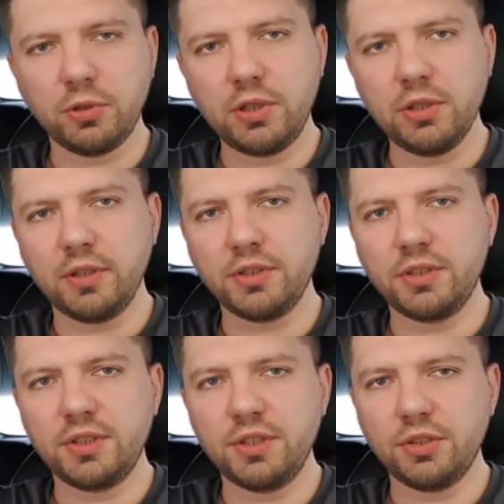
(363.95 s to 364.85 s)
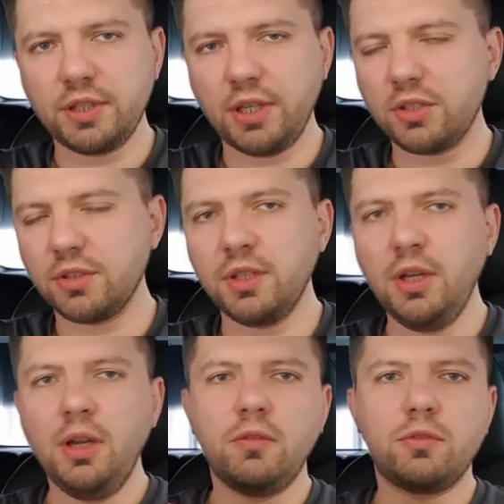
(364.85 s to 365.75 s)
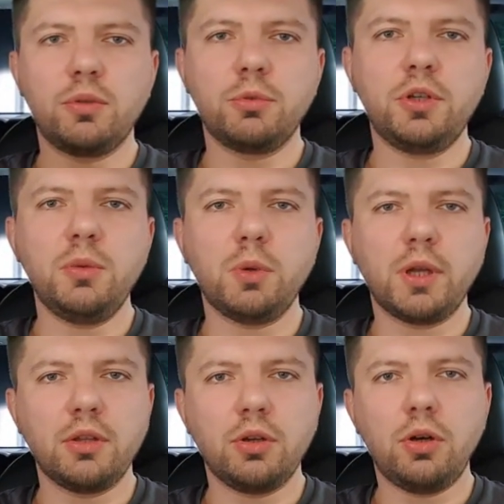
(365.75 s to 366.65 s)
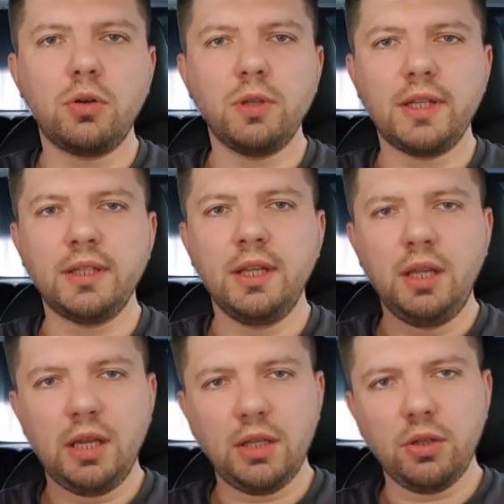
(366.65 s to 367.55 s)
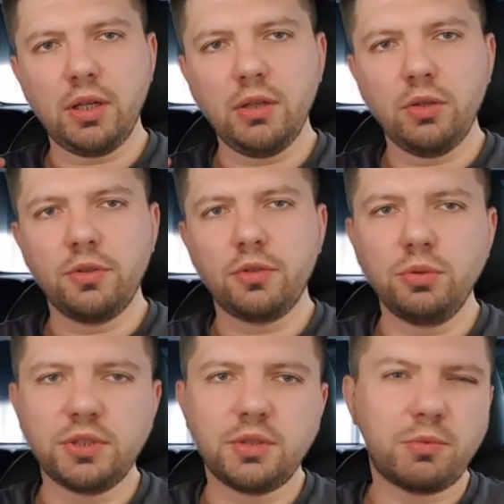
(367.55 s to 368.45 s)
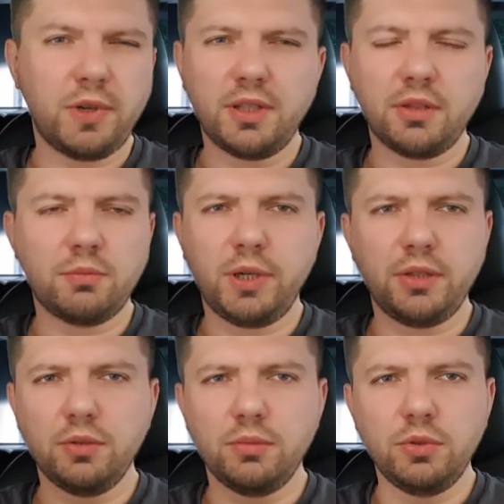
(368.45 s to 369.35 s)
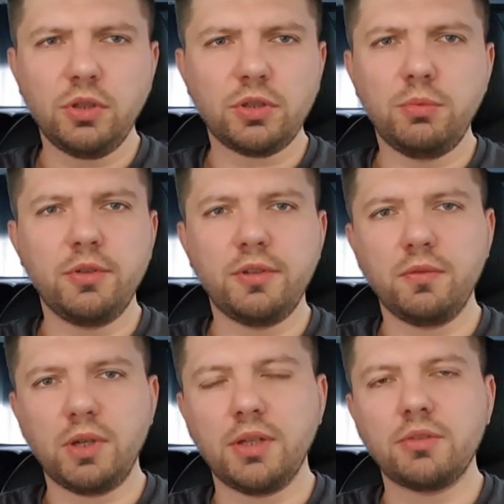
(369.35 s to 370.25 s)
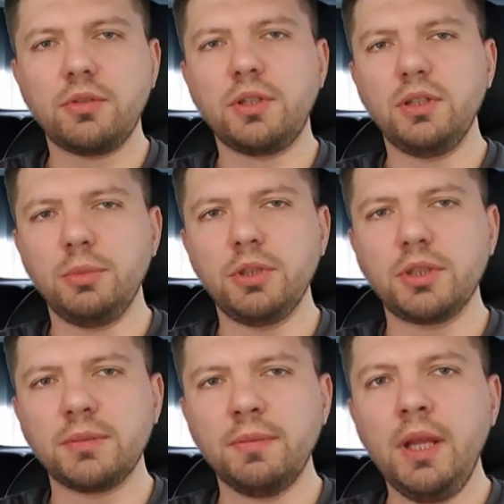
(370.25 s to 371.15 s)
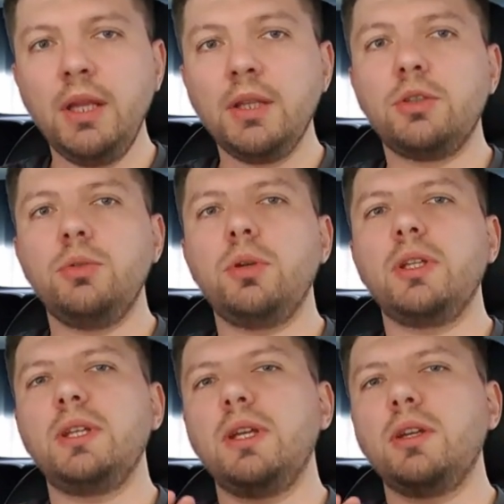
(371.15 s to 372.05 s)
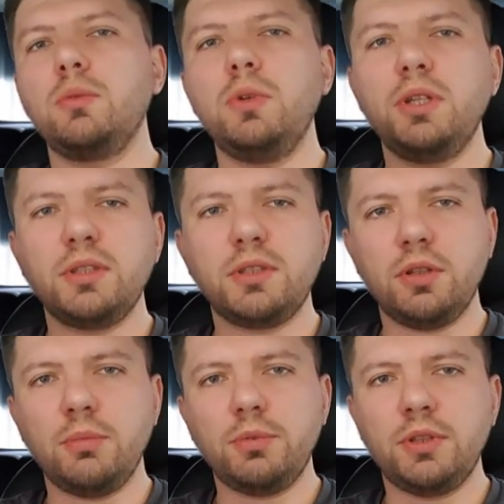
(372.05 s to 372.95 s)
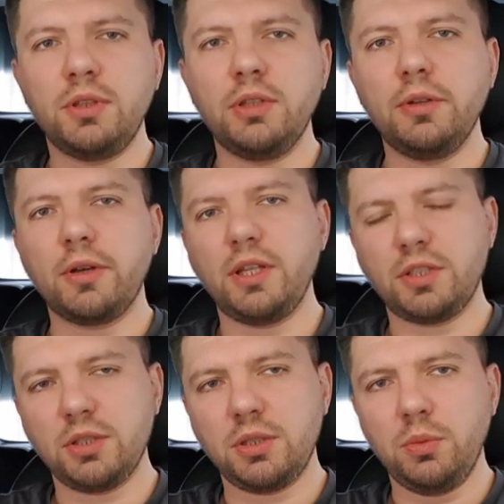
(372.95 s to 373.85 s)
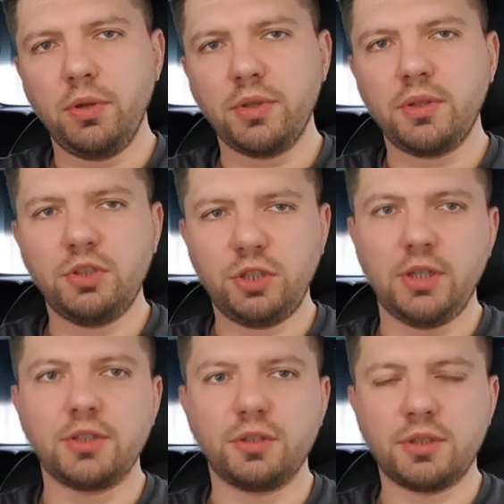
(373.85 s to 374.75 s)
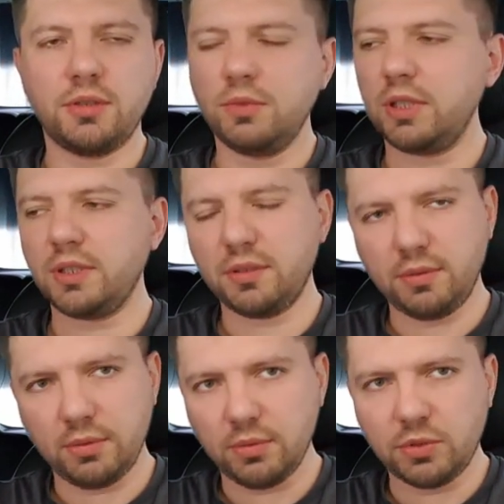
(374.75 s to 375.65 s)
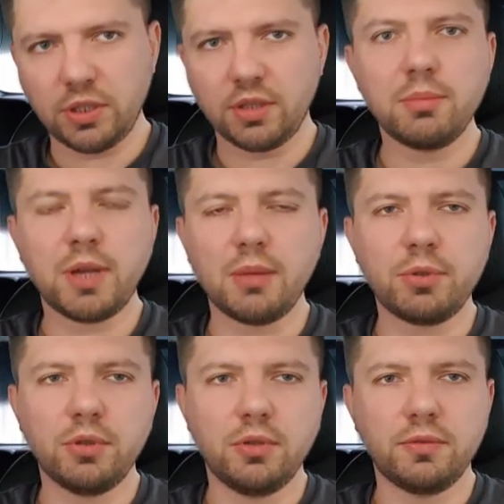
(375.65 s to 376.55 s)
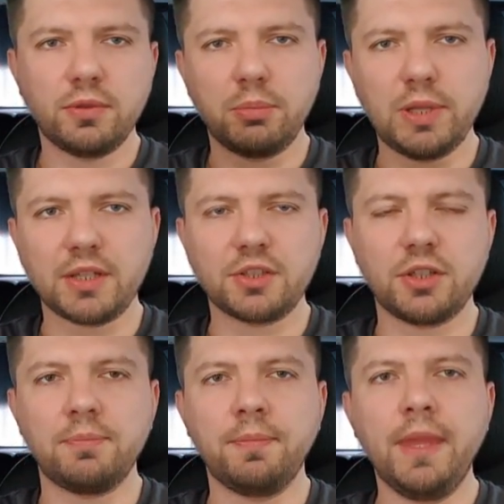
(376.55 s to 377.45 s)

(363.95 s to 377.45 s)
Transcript: kilowatt DC stations from Greenway and Orlen along the route, separated by not more than 100 kilometers. So you can take convenience stops in locations with chargers. Just check the map of the PlugShare.